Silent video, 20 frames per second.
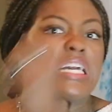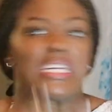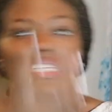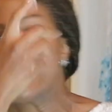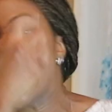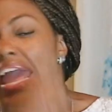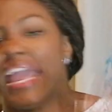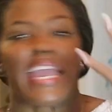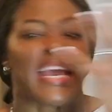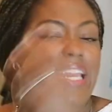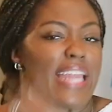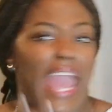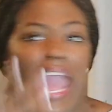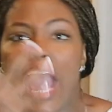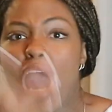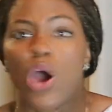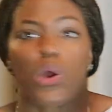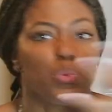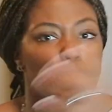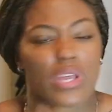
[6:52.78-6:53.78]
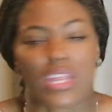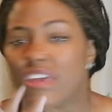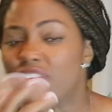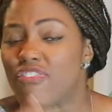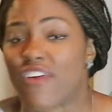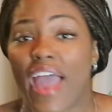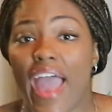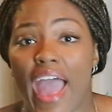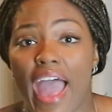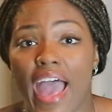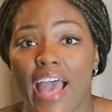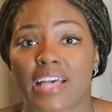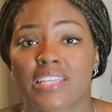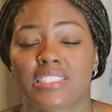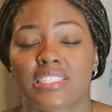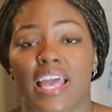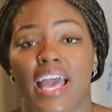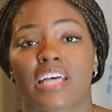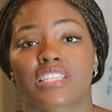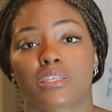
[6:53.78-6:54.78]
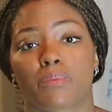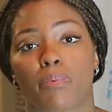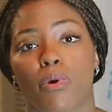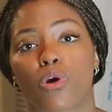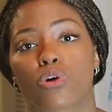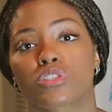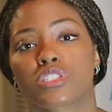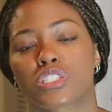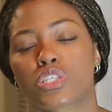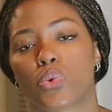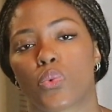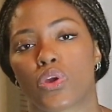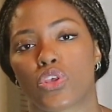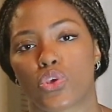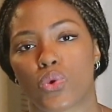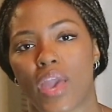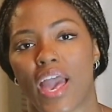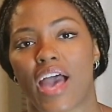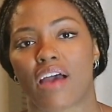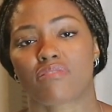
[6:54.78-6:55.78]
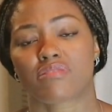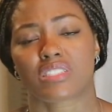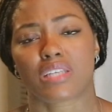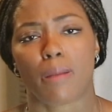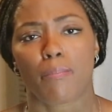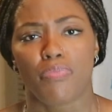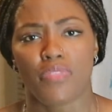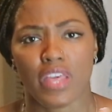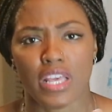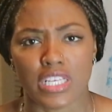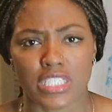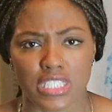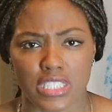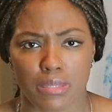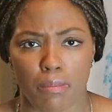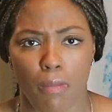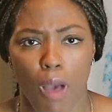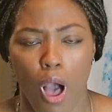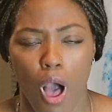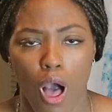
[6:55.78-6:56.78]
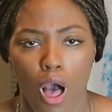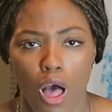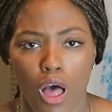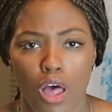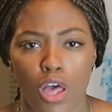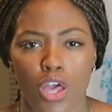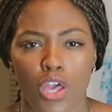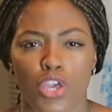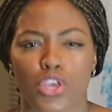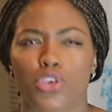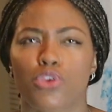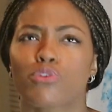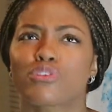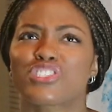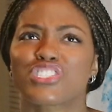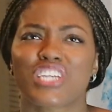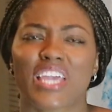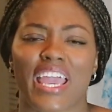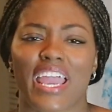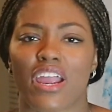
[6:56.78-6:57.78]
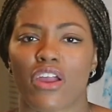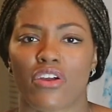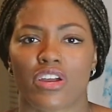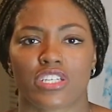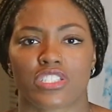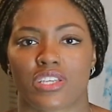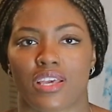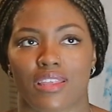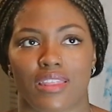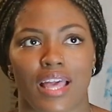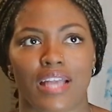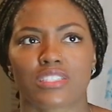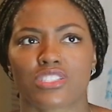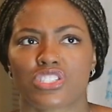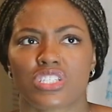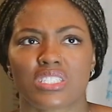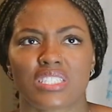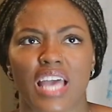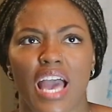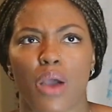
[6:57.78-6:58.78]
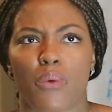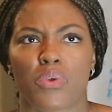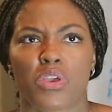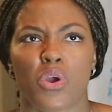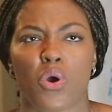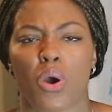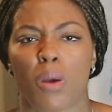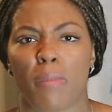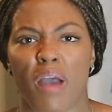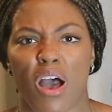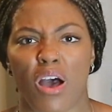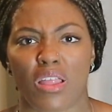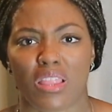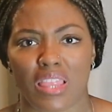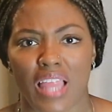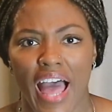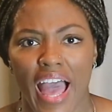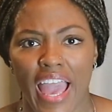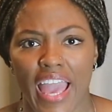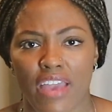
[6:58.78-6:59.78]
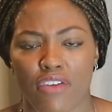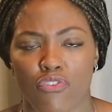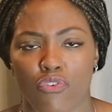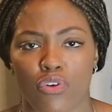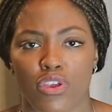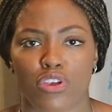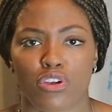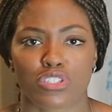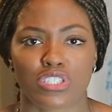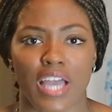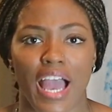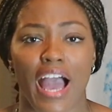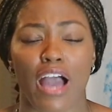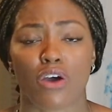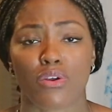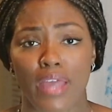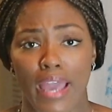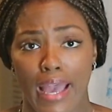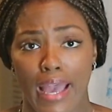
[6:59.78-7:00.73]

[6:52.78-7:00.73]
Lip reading: take it down really fast, as opposed to when you have something small, you cherish it. That's just how we go about life. When your child